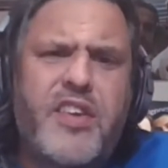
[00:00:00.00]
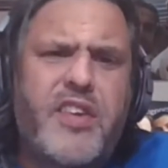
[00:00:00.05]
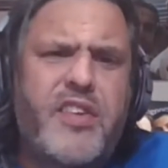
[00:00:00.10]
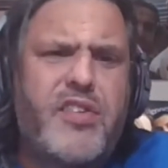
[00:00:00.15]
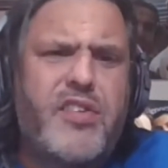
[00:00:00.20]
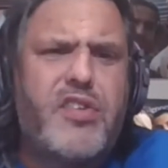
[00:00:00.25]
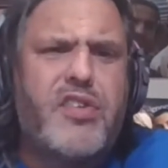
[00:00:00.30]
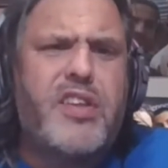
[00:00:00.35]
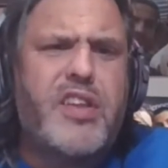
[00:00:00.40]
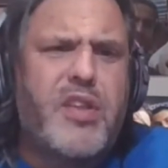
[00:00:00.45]
see
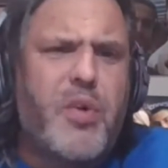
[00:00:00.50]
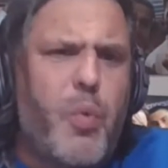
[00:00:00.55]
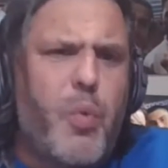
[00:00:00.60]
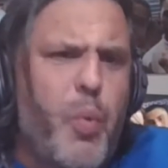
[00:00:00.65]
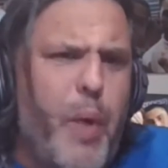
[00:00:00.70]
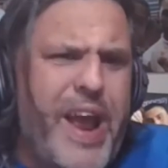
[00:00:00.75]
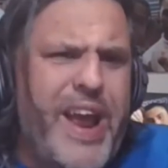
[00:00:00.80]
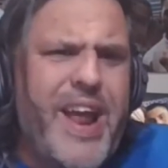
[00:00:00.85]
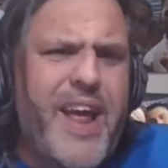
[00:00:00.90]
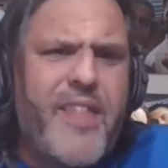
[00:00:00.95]
just the
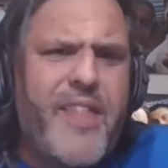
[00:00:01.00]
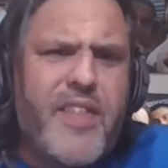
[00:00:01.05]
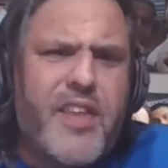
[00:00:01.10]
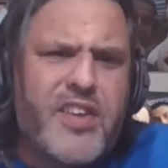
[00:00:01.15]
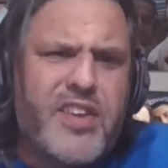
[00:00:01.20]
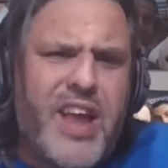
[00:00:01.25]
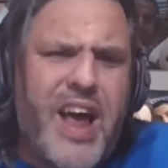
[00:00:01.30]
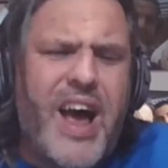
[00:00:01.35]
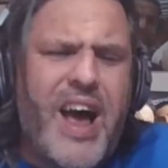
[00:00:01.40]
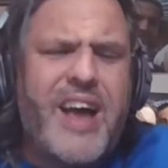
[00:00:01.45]
weight and the
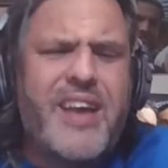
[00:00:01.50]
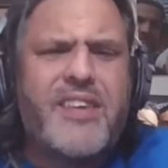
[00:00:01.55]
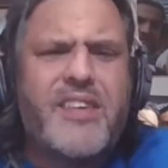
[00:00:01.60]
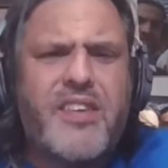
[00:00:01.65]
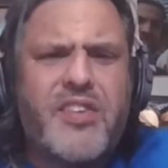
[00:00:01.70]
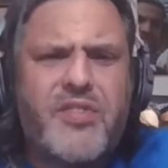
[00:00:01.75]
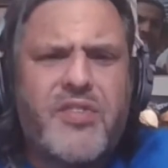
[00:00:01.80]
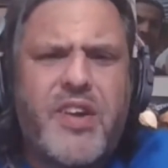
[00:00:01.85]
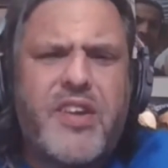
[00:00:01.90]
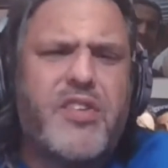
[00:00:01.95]
size
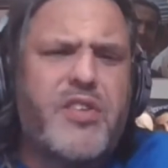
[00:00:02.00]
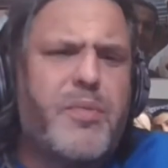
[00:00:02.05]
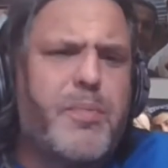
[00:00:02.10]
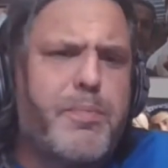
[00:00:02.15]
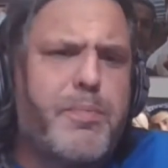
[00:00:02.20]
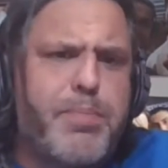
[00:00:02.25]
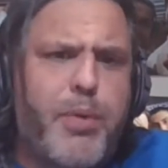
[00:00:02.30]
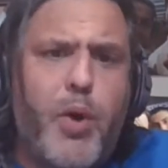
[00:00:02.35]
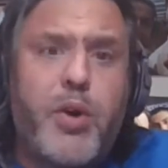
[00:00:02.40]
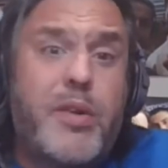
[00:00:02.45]
and the strength just
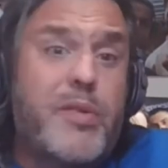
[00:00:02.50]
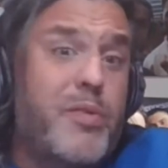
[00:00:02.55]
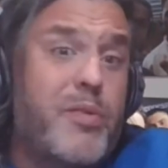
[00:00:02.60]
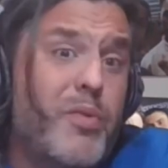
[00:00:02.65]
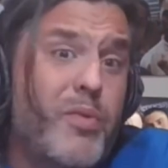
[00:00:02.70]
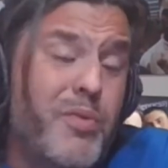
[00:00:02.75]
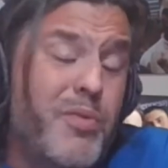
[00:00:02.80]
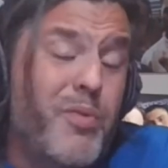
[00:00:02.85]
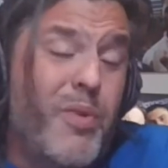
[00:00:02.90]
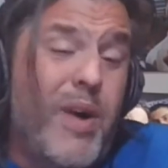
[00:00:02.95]
broke
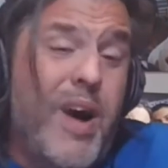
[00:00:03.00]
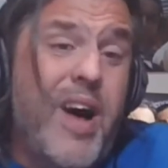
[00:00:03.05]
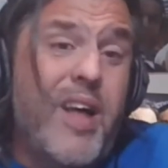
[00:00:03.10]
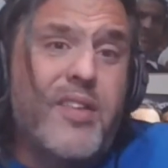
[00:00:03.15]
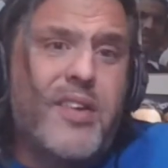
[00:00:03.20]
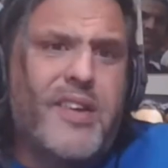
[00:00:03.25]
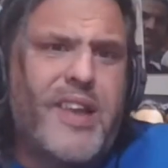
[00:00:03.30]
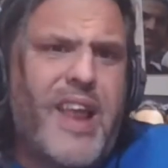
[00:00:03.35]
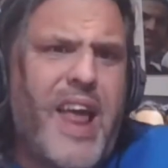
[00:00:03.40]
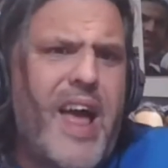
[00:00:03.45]

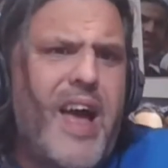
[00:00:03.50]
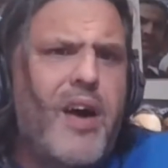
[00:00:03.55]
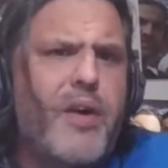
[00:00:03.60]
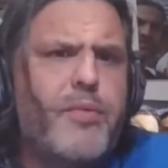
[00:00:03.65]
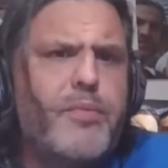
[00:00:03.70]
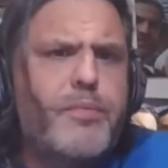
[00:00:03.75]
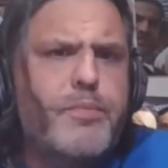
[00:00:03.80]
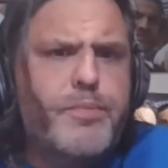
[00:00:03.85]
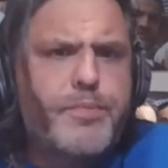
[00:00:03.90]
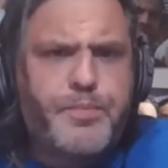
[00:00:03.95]
Wilder down.